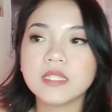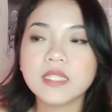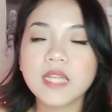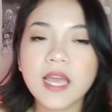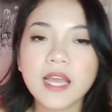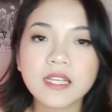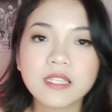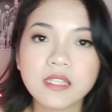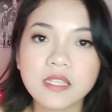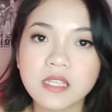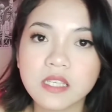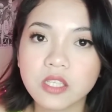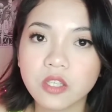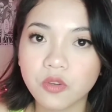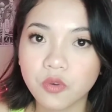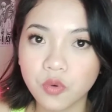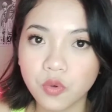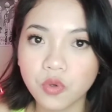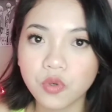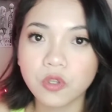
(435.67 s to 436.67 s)
Next
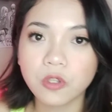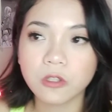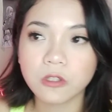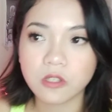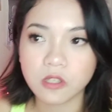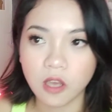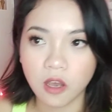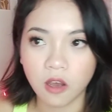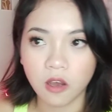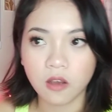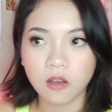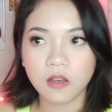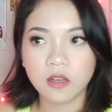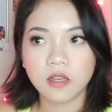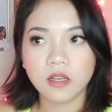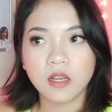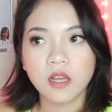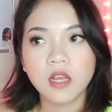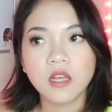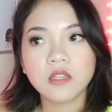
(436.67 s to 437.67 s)
is Google
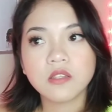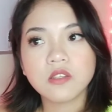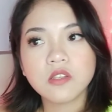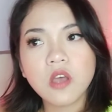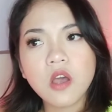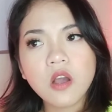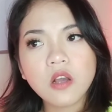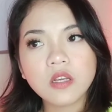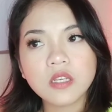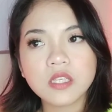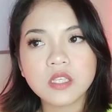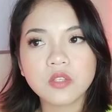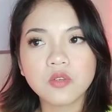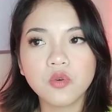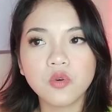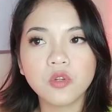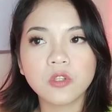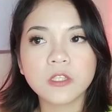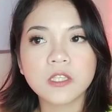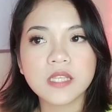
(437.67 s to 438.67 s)
Talk. Talk is
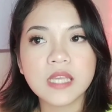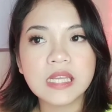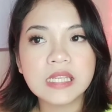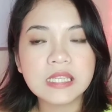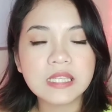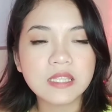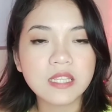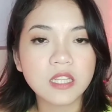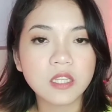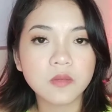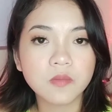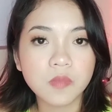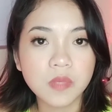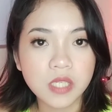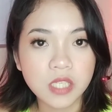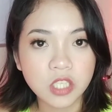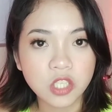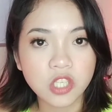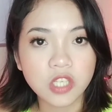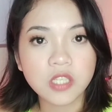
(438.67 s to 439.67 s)
Google's instant
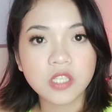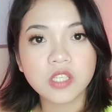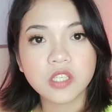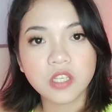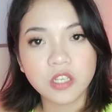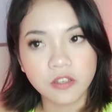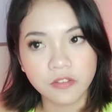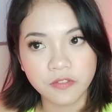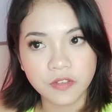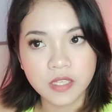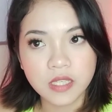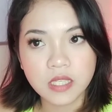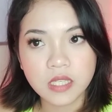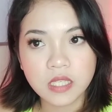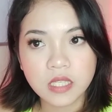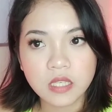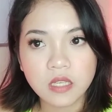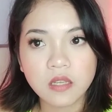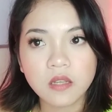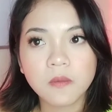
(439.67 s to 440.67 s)
messaging
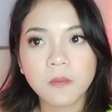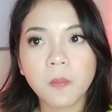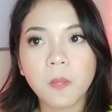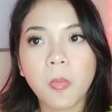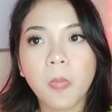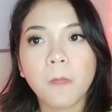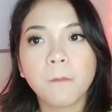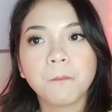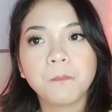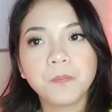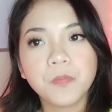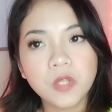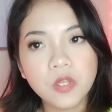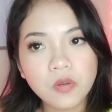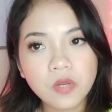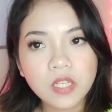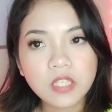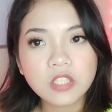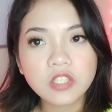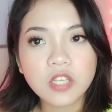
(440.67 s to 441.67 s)
service.
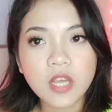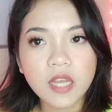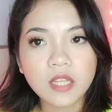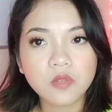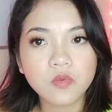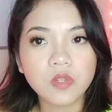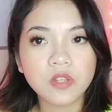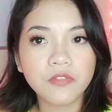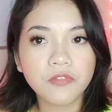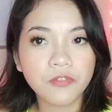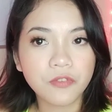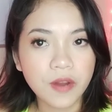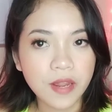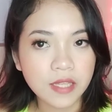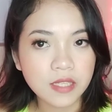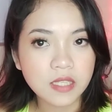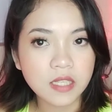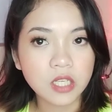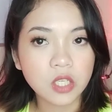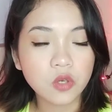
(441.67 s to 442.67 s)
You can chat with
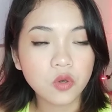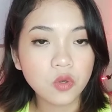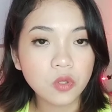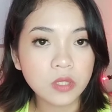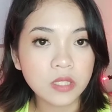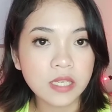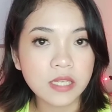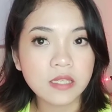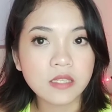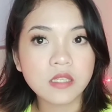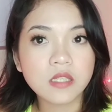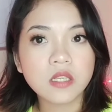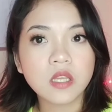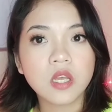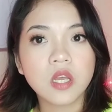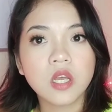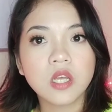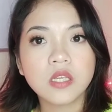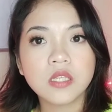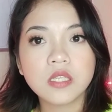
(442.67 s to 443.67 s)
friends and
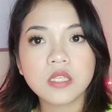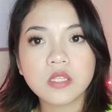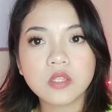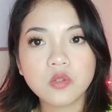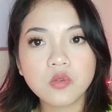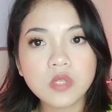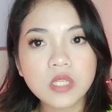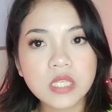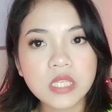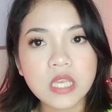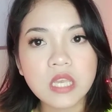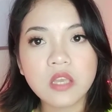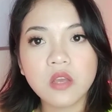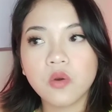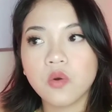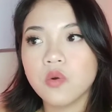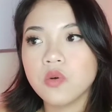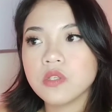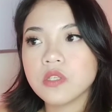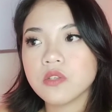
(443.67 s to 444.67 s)
colleagues to
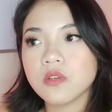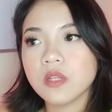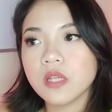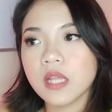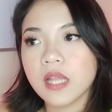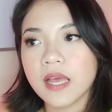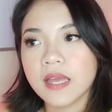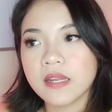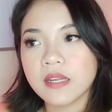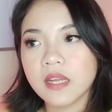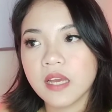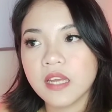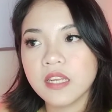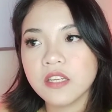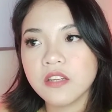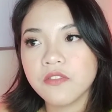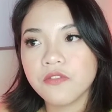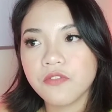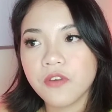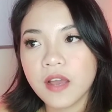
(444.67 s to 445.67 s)
see who's online
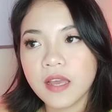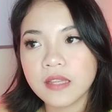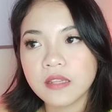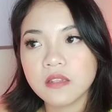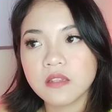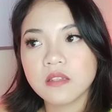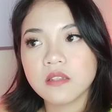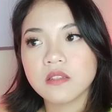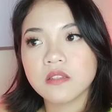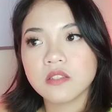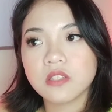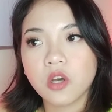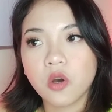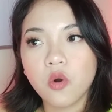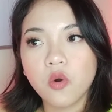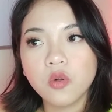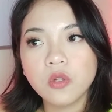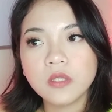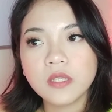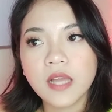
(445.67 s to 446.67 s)
and invite the
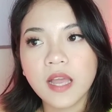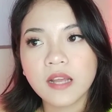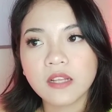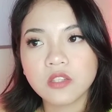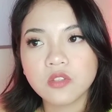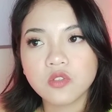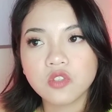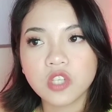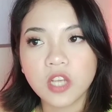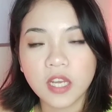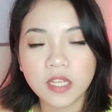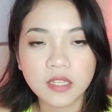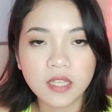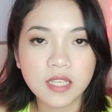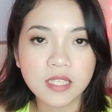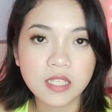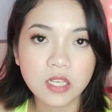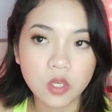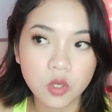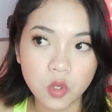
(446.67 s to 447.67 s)
whole gang to
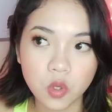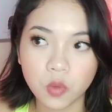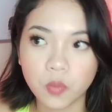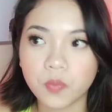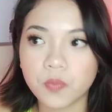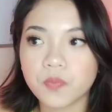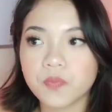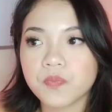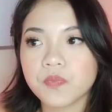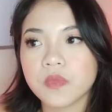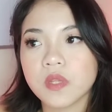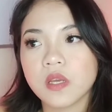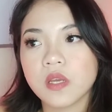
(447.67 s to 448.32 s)
chat as a group.